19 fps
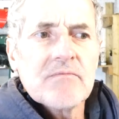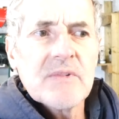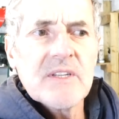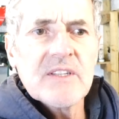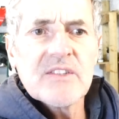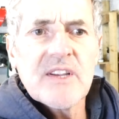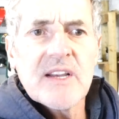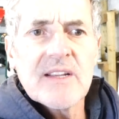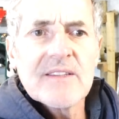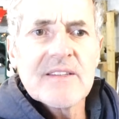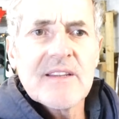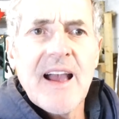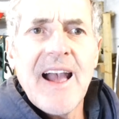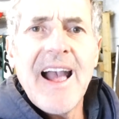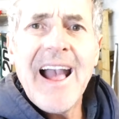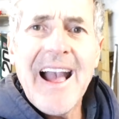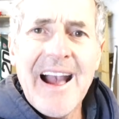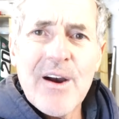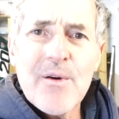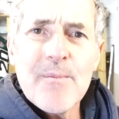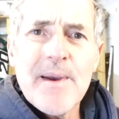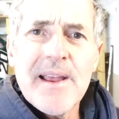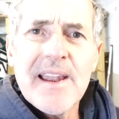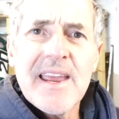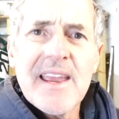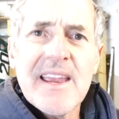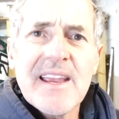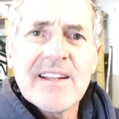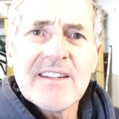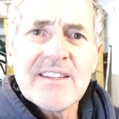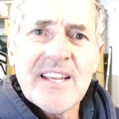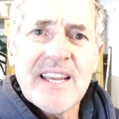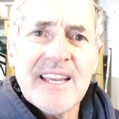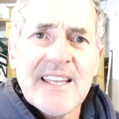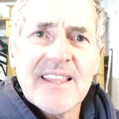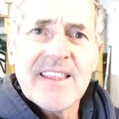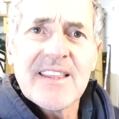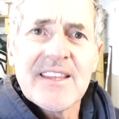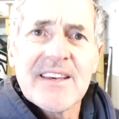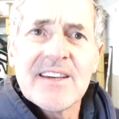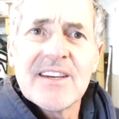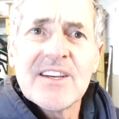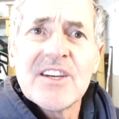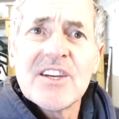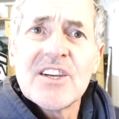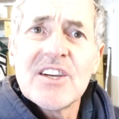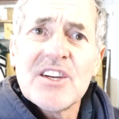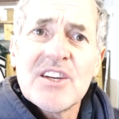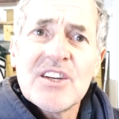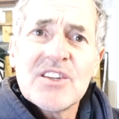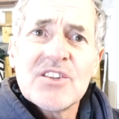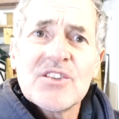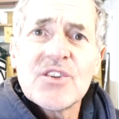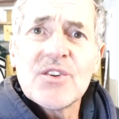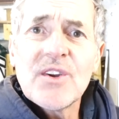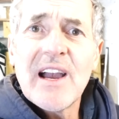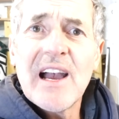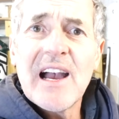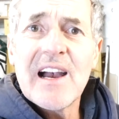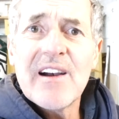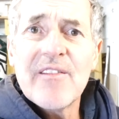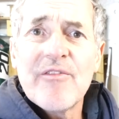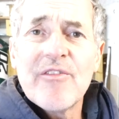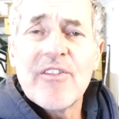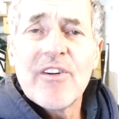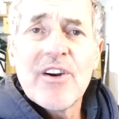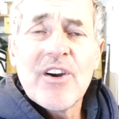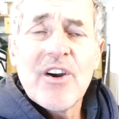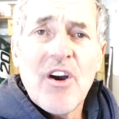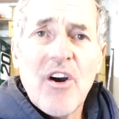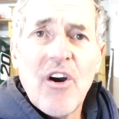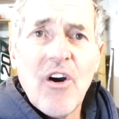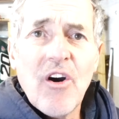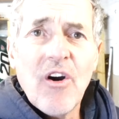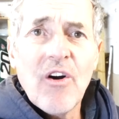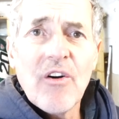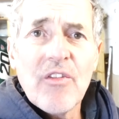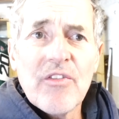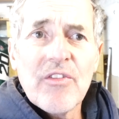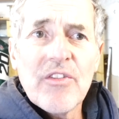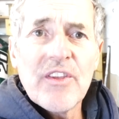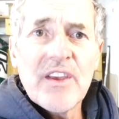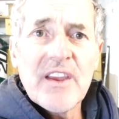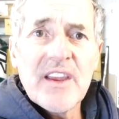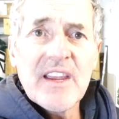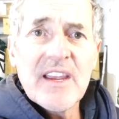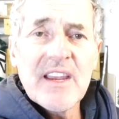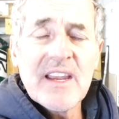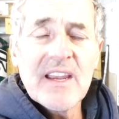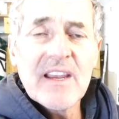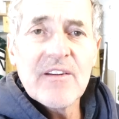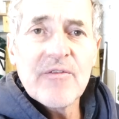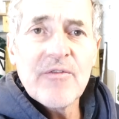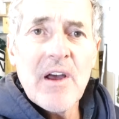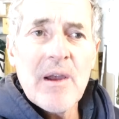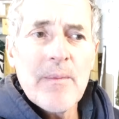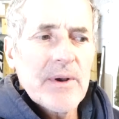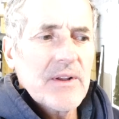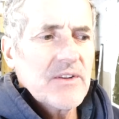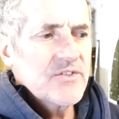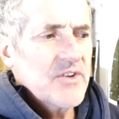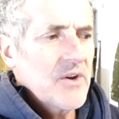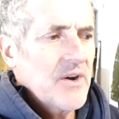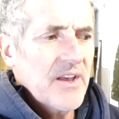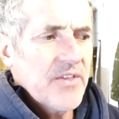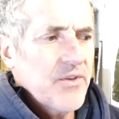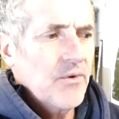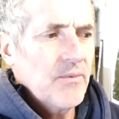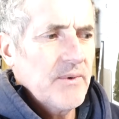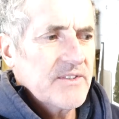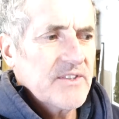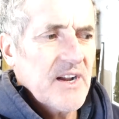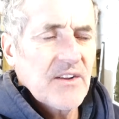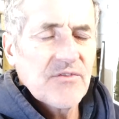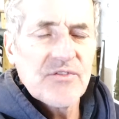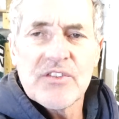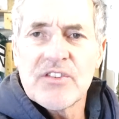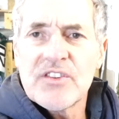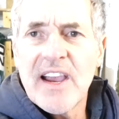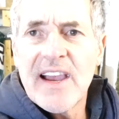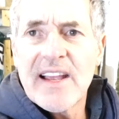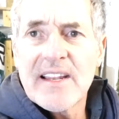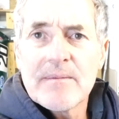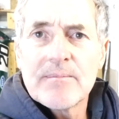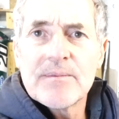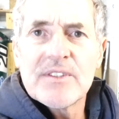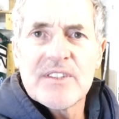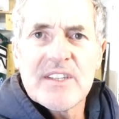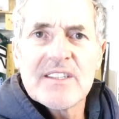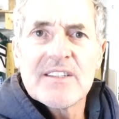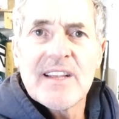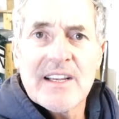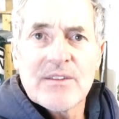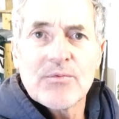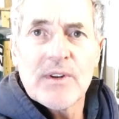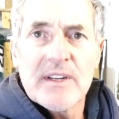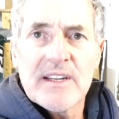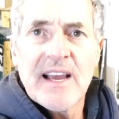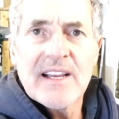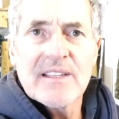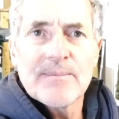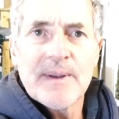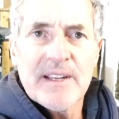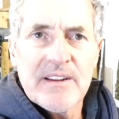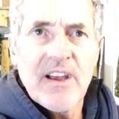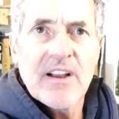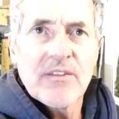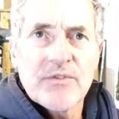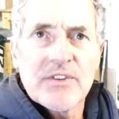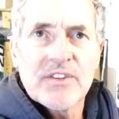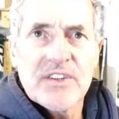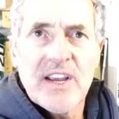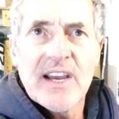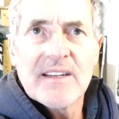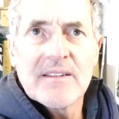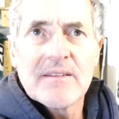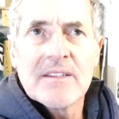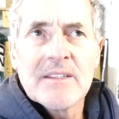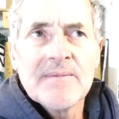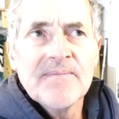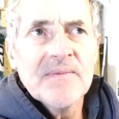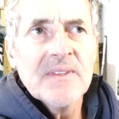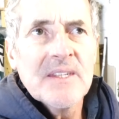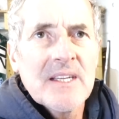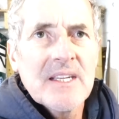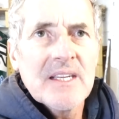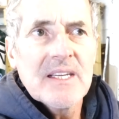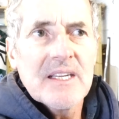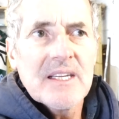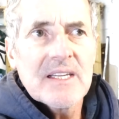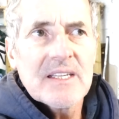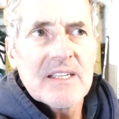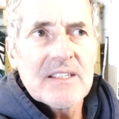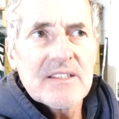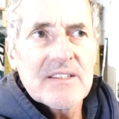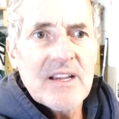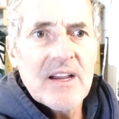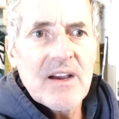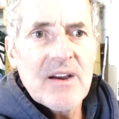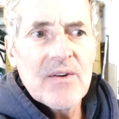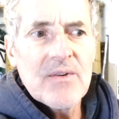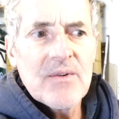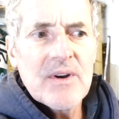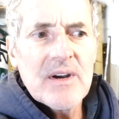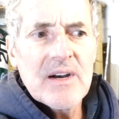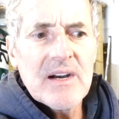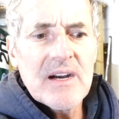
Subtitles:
He said, how many teeth do you have on the flywheel? So I thought it was 110. So that's what it has been, 110. So,